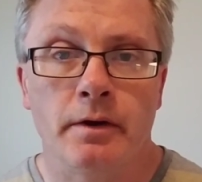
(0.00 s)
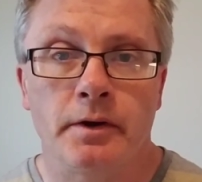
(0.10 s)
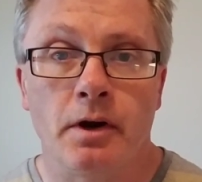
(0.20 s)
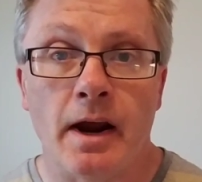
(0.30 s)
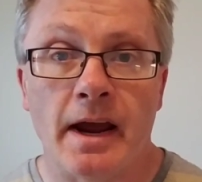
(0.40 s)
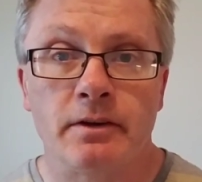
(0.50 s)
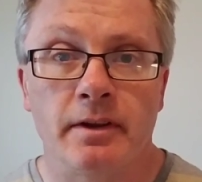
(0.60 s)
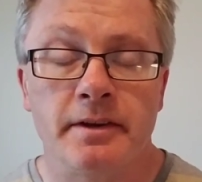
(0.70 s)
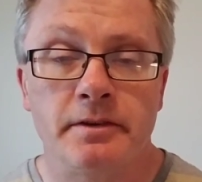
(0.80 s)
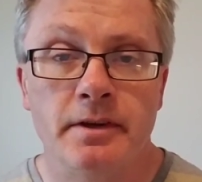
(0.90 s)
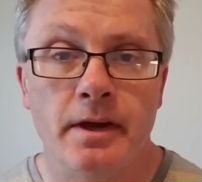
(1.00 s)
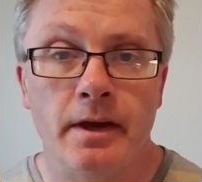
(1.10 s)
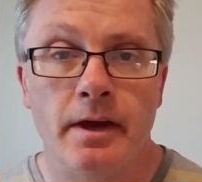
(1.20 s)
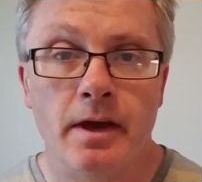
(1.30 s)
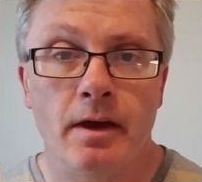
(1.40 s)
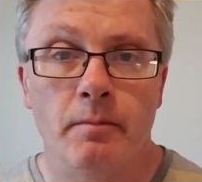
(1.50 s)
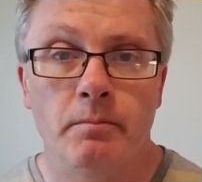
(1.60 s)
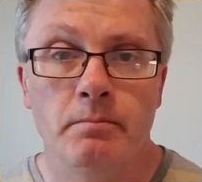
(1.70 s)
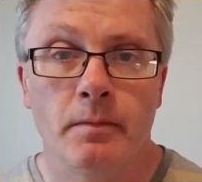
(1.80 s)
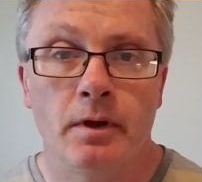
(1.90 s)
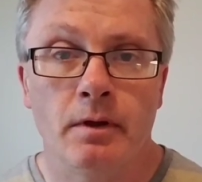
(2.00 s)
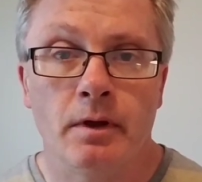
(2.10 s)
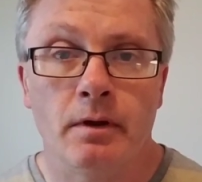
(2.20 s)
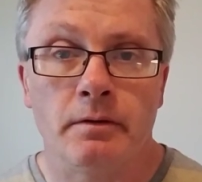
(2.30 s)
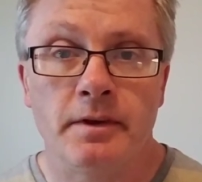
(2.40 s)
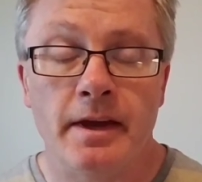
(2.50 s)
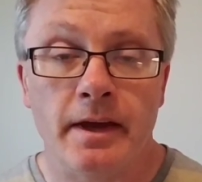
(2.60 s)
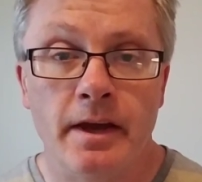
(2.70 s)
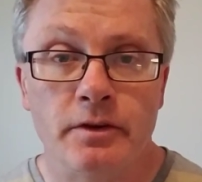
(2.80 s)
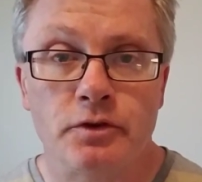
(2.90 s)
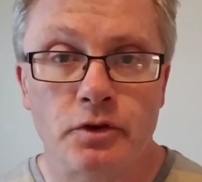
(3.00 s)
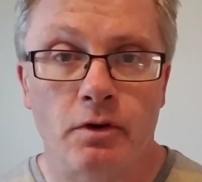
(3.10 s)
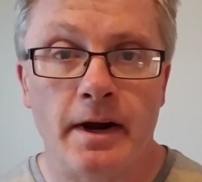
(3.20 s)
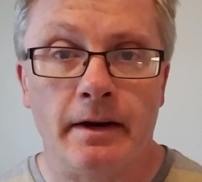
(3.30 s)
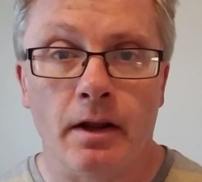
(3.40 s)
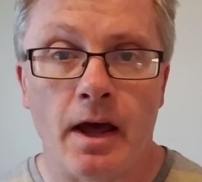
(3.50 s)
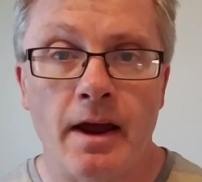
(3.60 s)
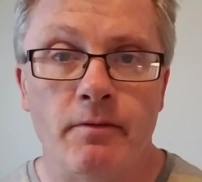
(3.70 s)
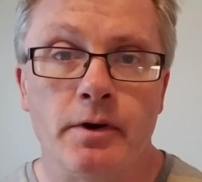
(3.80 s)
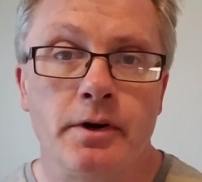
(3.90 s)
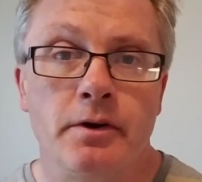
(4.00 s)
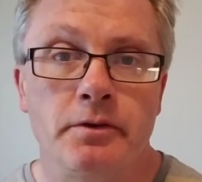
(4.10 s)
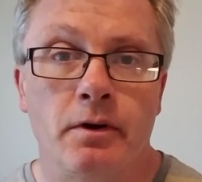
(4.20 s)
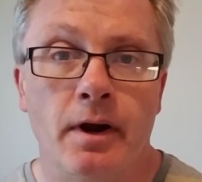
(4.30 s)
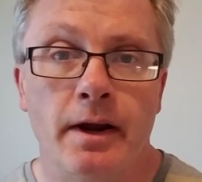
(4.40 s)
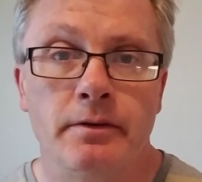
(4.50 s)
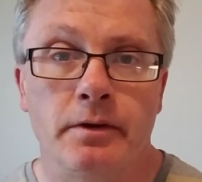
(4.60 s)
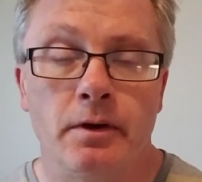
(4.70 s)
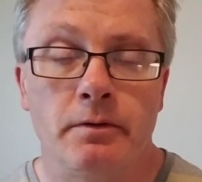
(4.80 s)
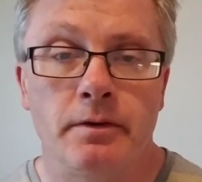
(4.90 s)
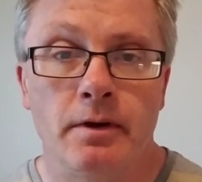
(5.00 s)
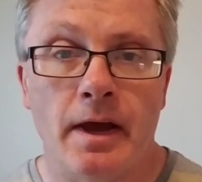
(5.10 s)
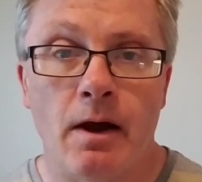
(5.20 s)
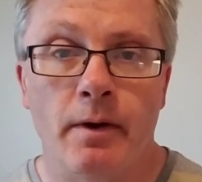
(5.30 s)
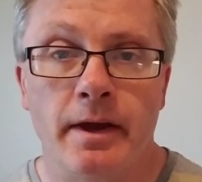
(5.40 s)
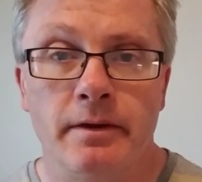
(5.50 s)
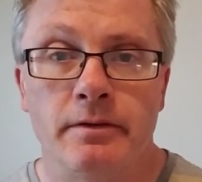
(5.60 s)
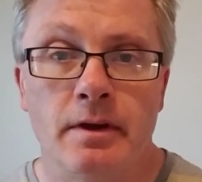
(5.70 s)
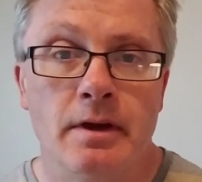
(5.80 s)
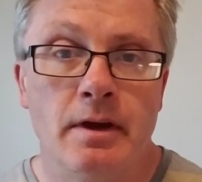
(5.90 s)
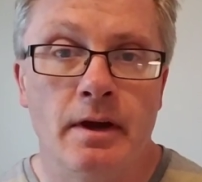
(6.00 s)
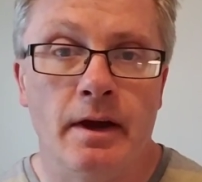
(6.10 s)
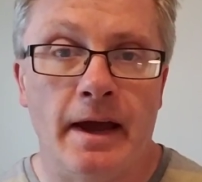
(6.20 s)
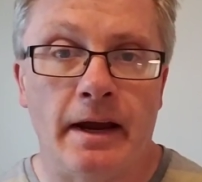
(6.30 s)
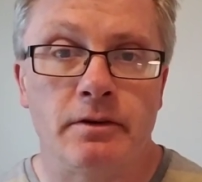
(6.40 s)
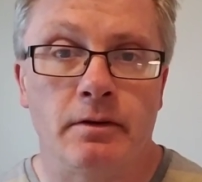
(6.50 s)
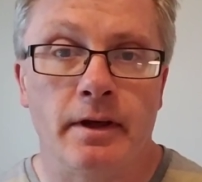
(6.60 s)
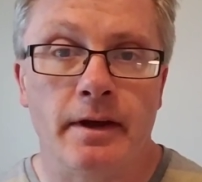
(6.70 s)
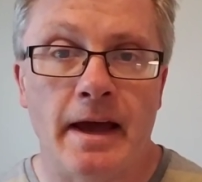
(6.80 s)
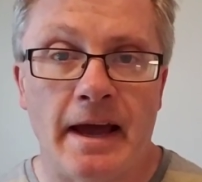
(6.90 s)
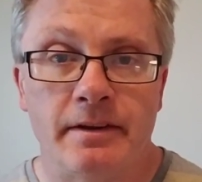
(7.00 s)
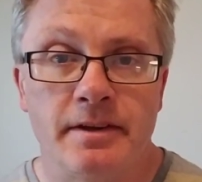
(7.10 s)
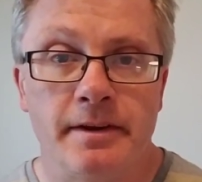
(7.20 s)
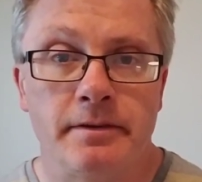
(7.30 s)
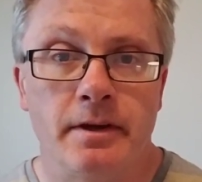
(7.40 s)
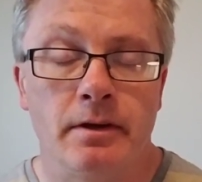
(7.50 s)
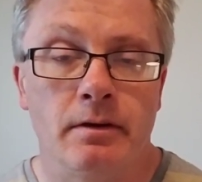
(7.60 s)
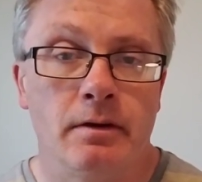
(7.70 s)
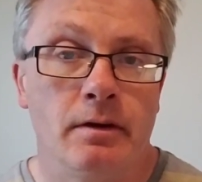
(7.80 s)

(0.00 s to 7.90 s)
you're actually seeing his screen live on your screen, so you see how he's actually accessing